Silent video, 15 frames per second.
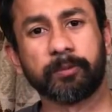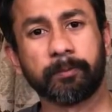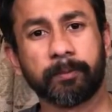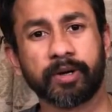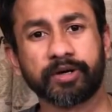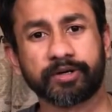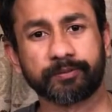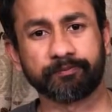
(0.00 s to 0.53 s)

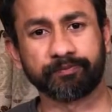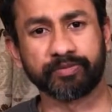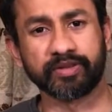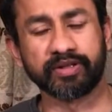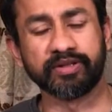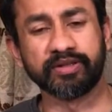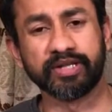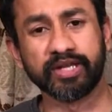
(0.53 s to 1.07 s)
but
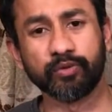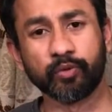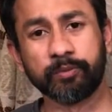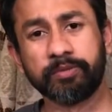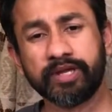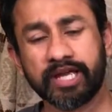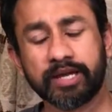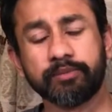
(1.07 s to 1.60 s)
they would
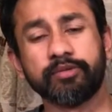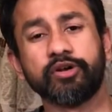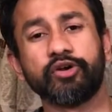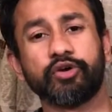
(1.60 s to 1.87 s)
be able